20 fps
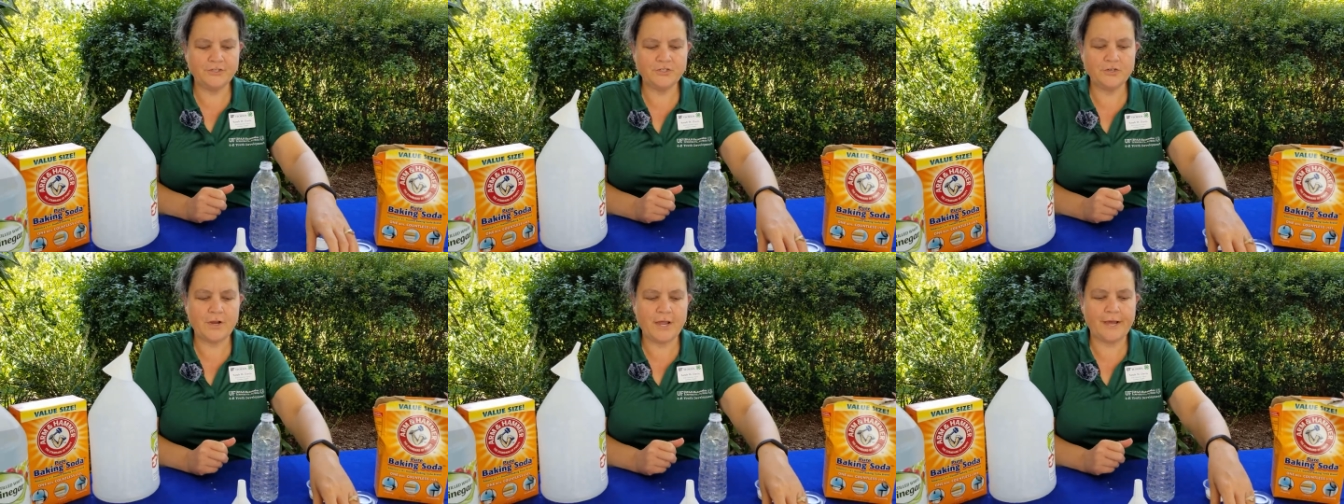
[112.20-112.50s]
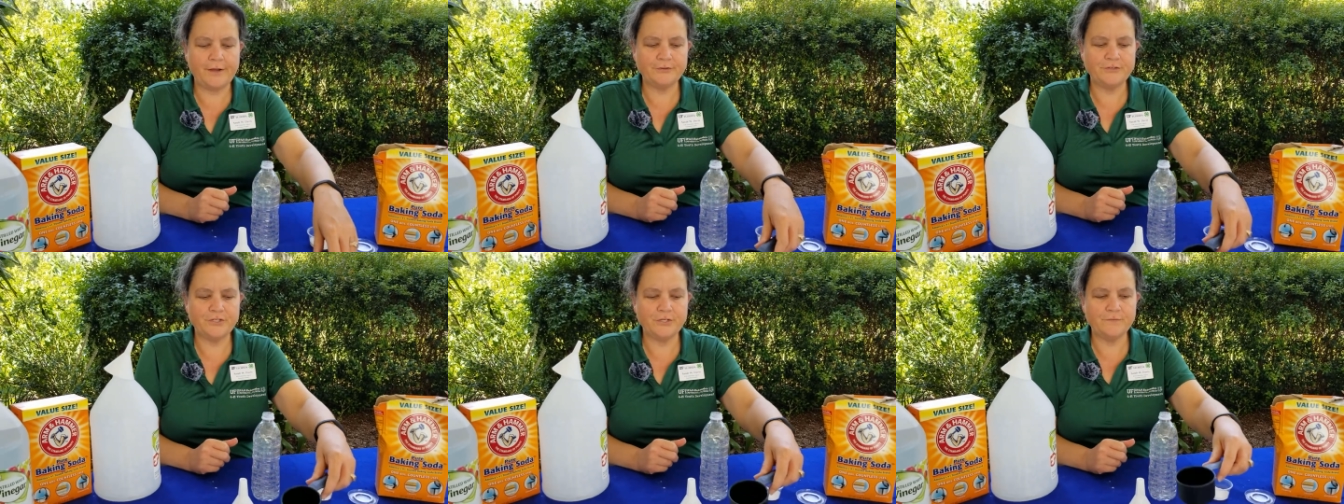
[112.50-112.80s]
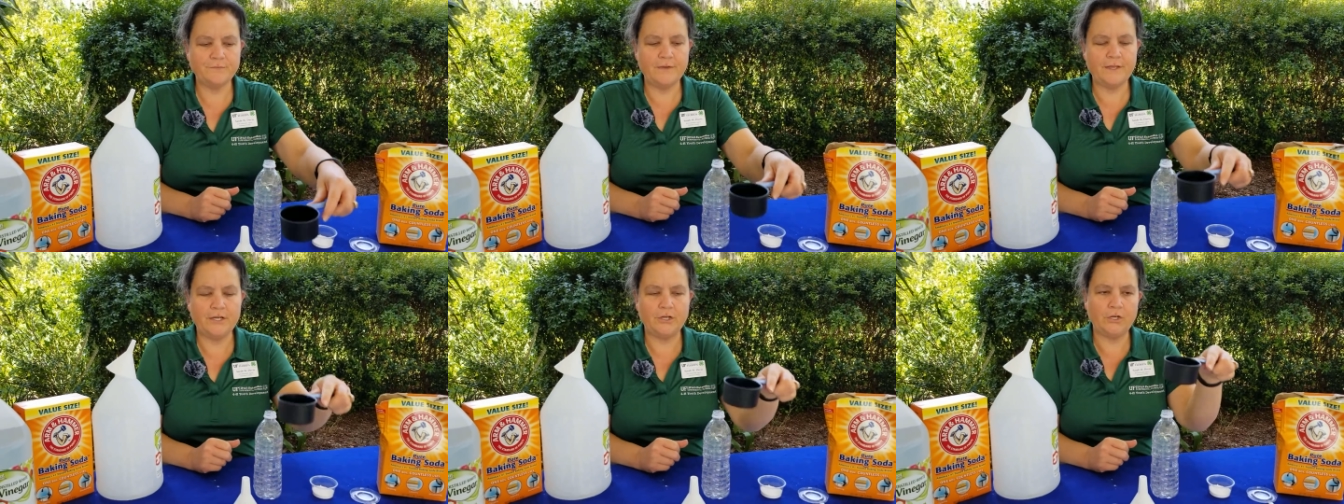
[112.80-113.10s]
out your
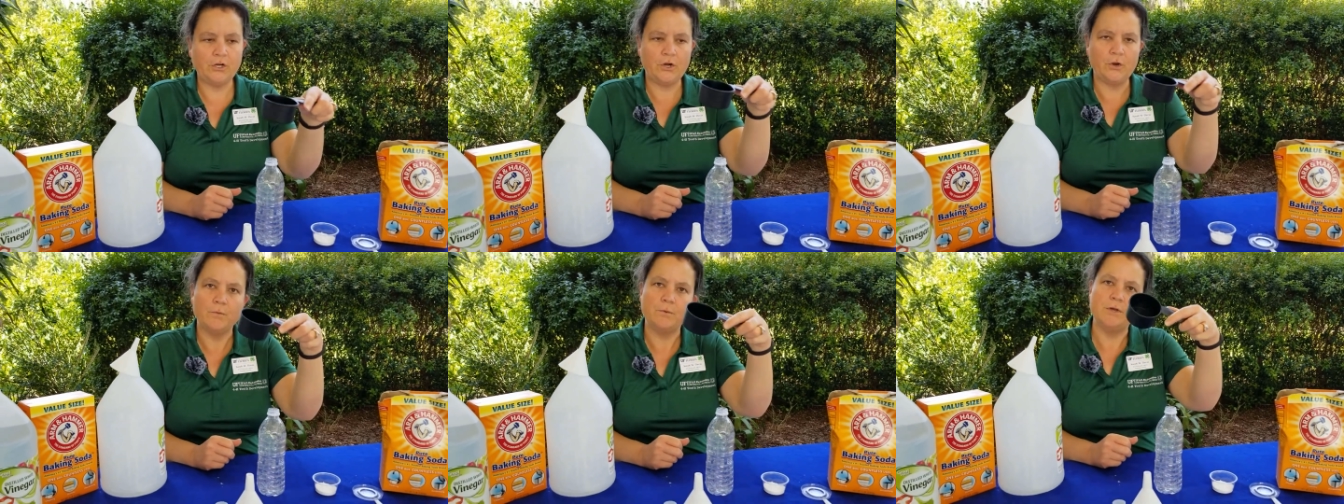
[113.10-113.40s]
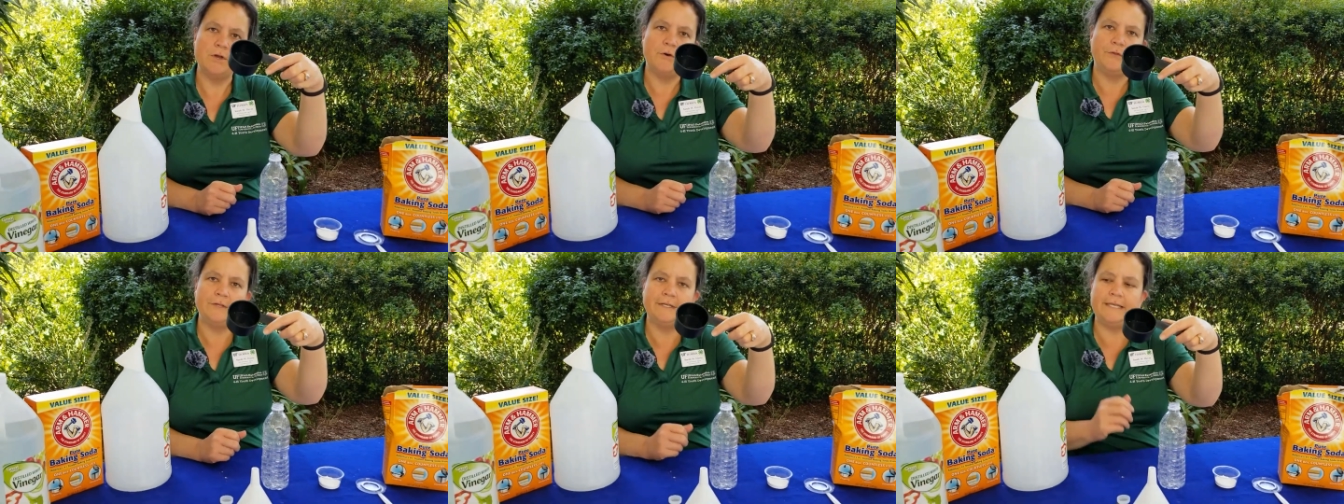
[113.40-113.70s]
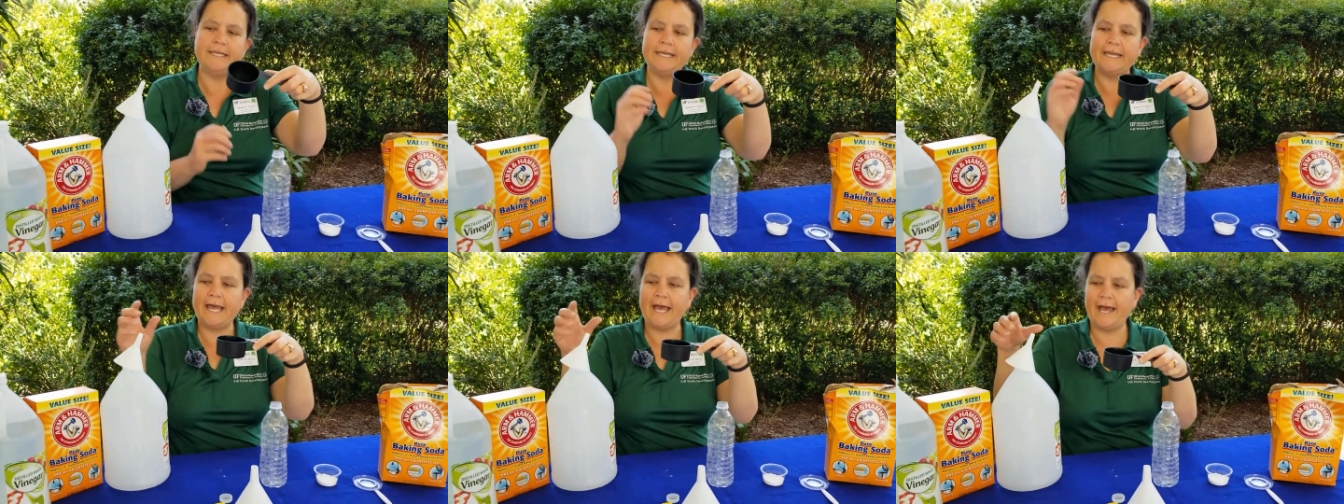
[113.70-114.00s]
vinegar. We only
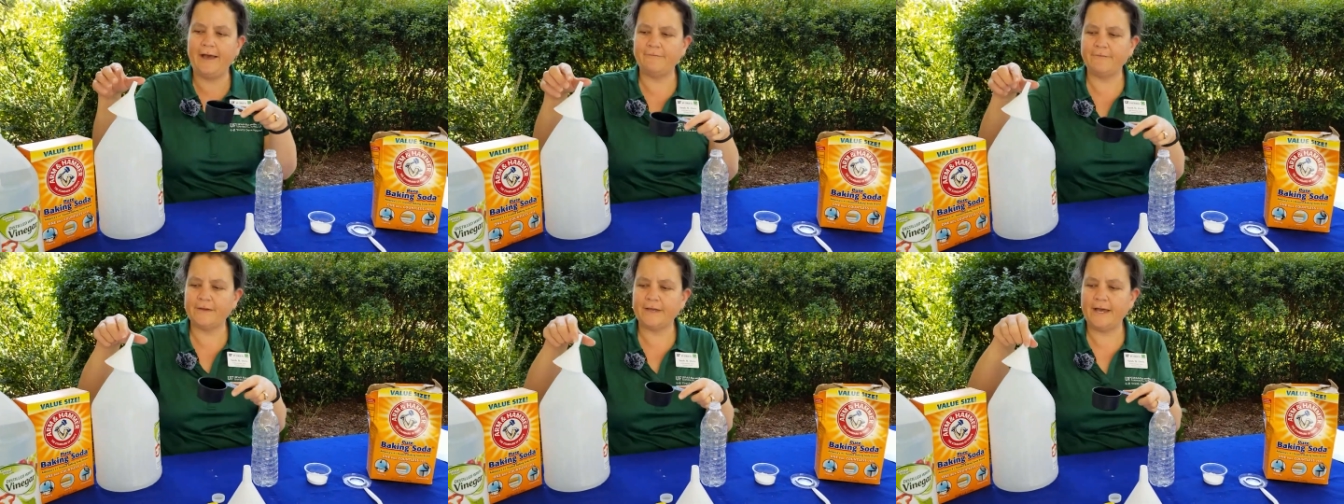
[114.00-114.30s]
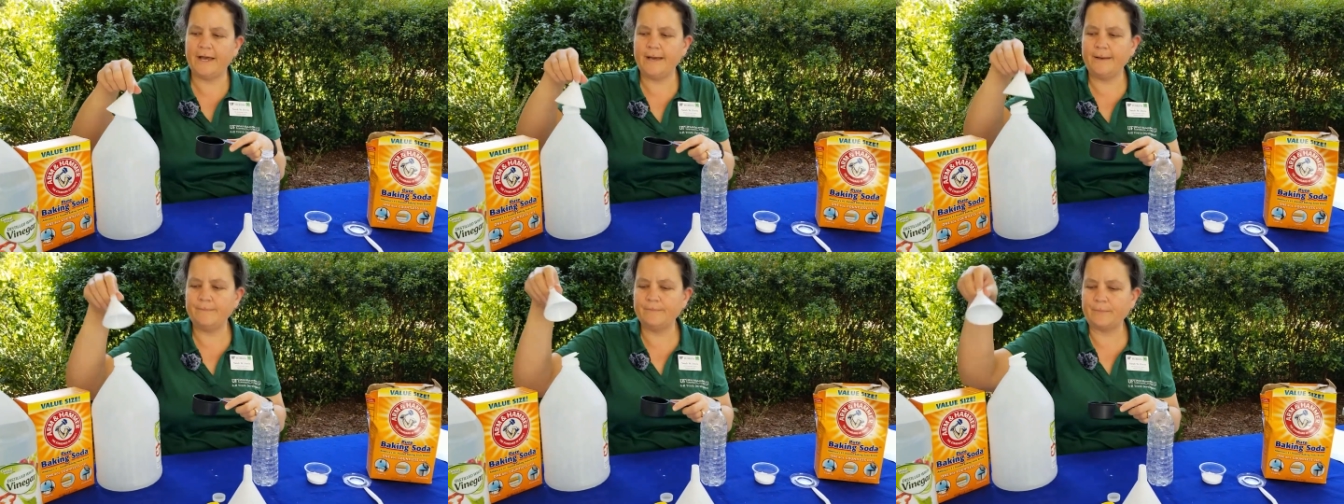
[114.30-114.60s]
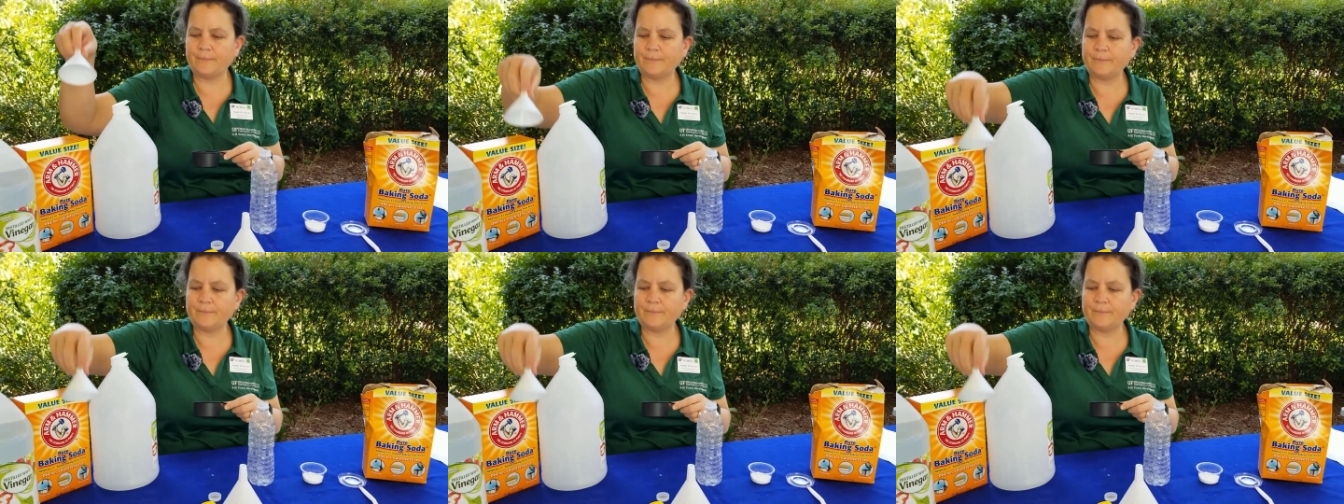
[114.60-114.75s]
need a half a cup.